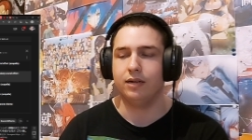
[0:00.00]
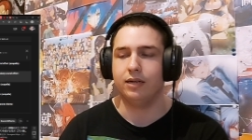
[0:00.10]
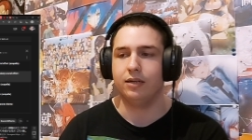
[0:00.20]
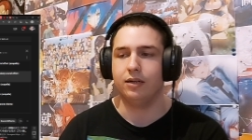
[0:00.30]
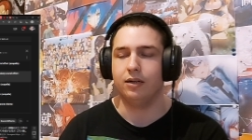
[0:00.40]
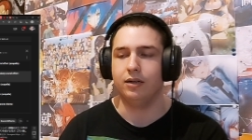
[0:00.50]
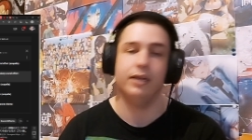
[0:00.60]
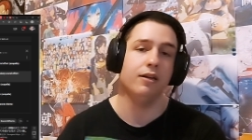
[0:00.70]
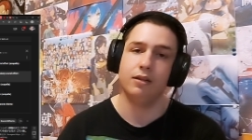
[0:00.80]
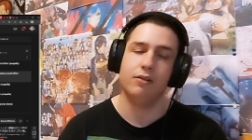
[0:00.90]
like, uh,
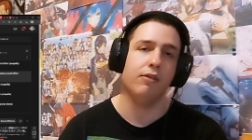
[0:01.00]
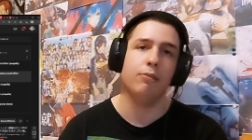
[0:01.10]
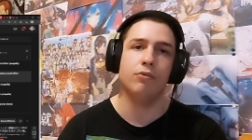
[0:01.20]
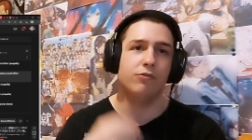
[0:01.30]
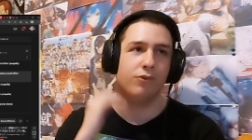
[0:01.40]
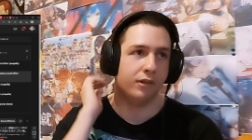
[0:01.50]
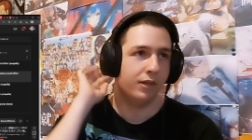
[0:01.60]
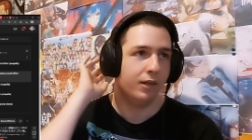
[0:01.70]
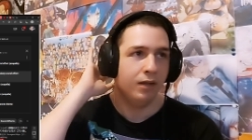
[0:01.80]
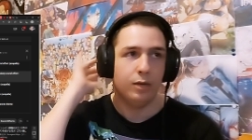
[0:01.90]
yeah, Samsung
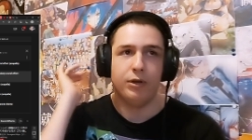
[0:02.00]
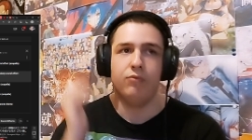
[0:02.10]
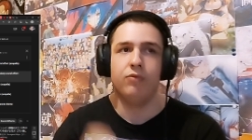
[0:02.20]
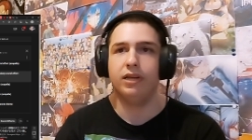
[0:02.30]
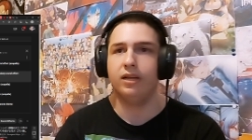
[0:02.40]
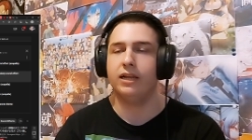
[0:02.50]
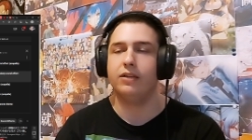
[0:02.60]
phone. I mean, I've only had